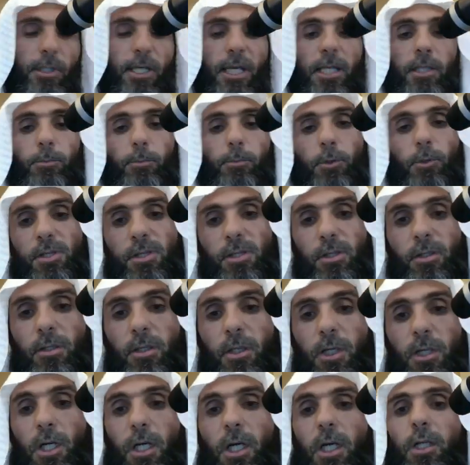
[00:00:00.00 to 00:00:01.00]
dead
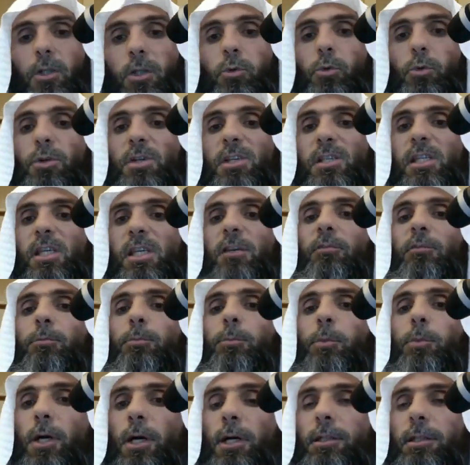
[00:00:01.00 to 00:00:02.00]
person, to
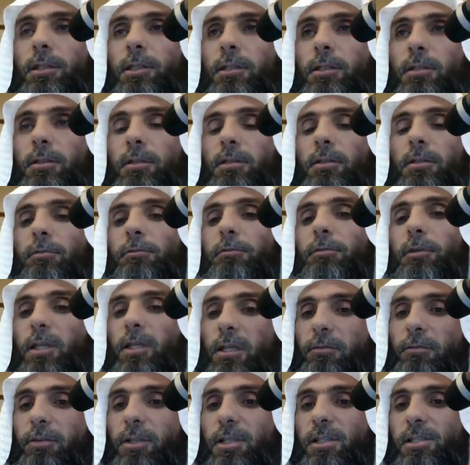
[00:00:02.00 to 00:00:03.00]
receive pardon,
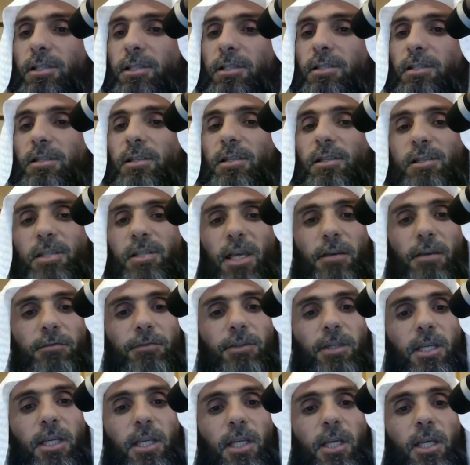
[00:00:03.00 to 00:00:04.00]
forgiveness,
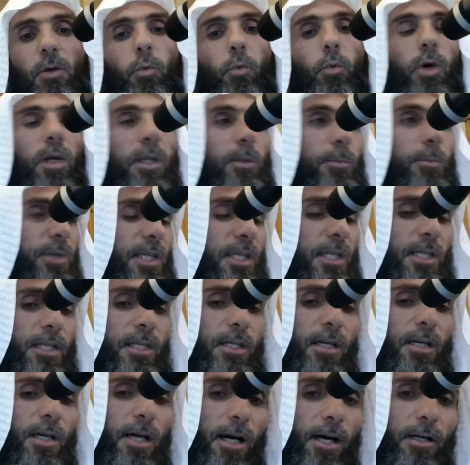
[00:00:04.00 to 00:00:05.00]
safety,
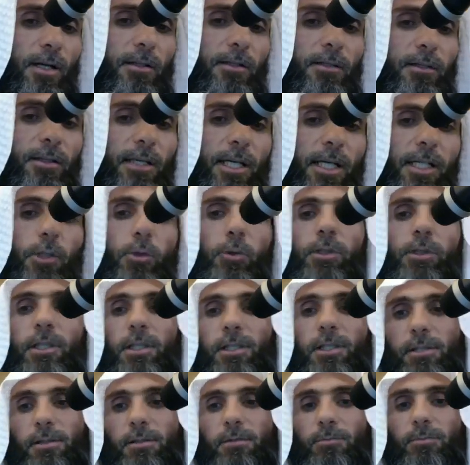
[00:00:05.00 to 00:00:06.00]
well-being, honor, and
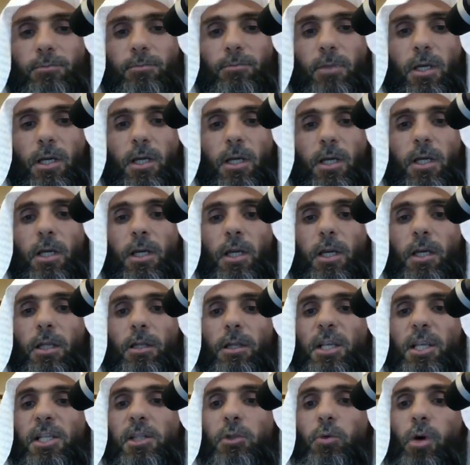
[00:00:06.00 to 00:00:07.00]
goodness.
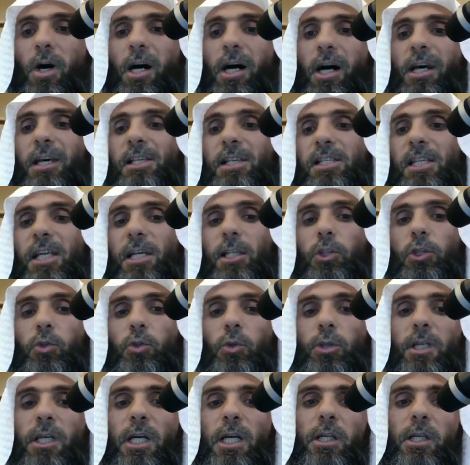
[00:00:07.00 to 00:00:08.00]
This dua is said
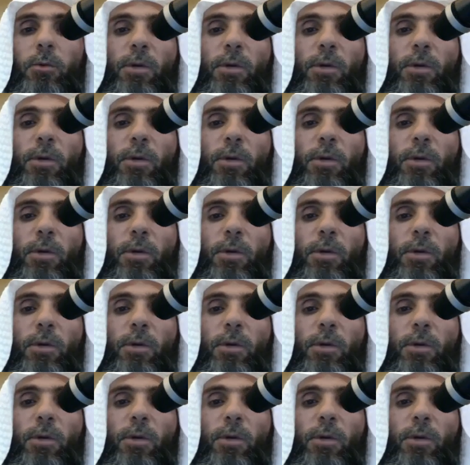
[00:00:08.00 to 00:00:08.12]
during a